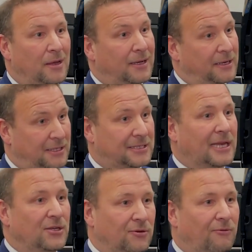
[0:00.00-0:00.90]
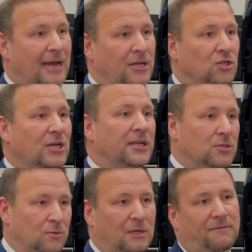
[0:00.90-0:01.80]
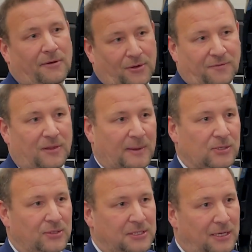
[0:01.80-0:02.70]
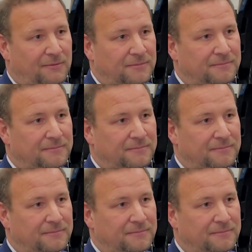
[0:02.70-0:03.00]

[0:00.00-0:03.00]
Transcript: can extend your range, and it's also very good for the battery itself.